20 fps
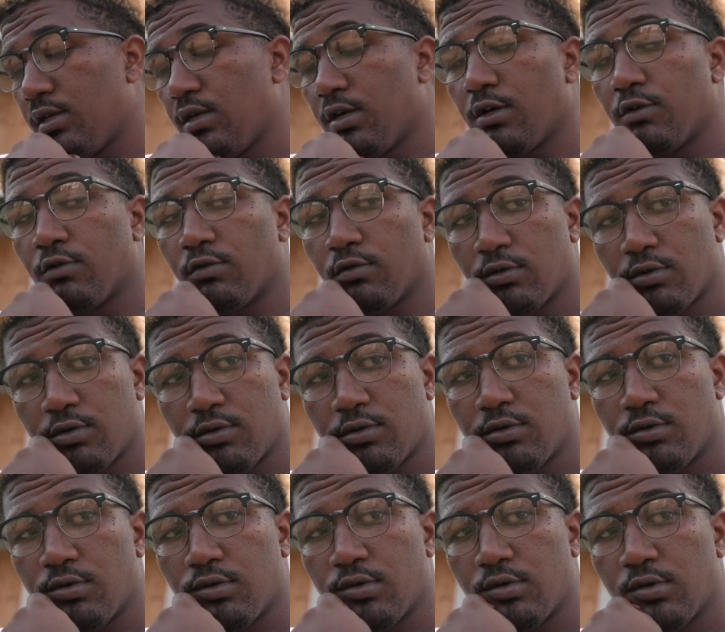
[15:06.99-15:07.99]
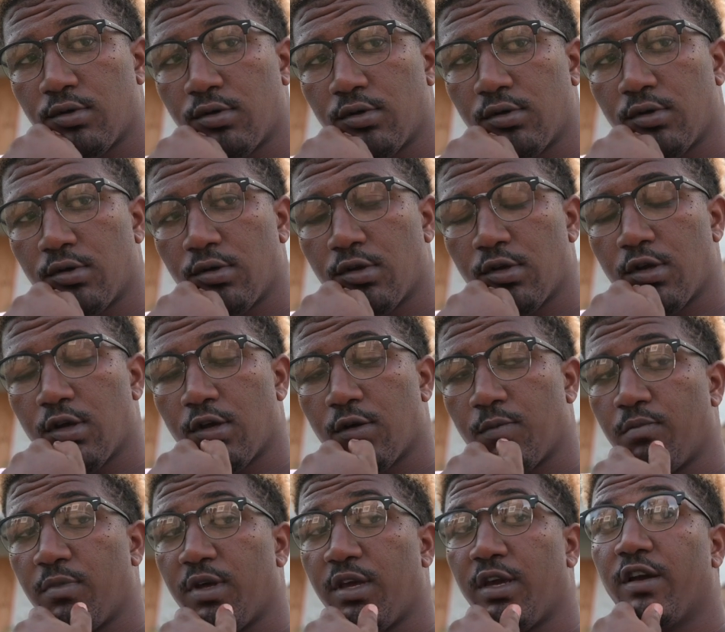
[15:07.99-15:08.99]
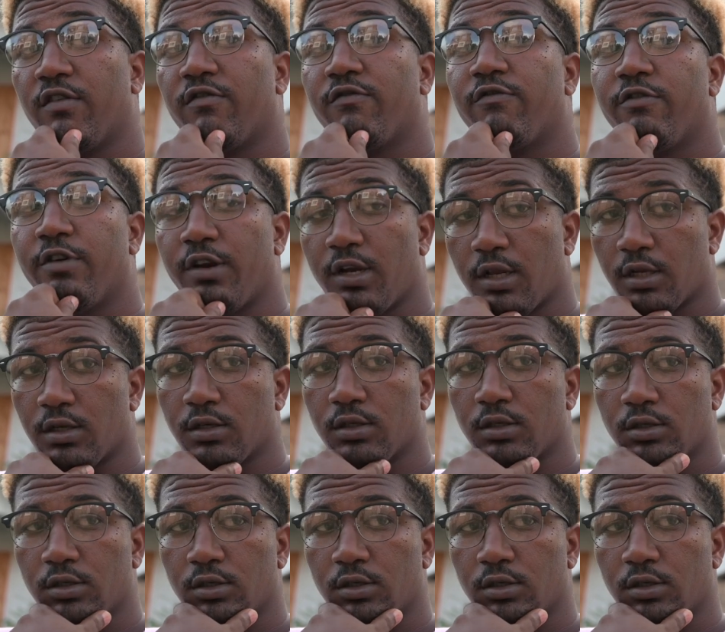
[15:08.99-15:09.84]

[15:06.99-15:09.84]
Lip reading: Yo, I have a friend.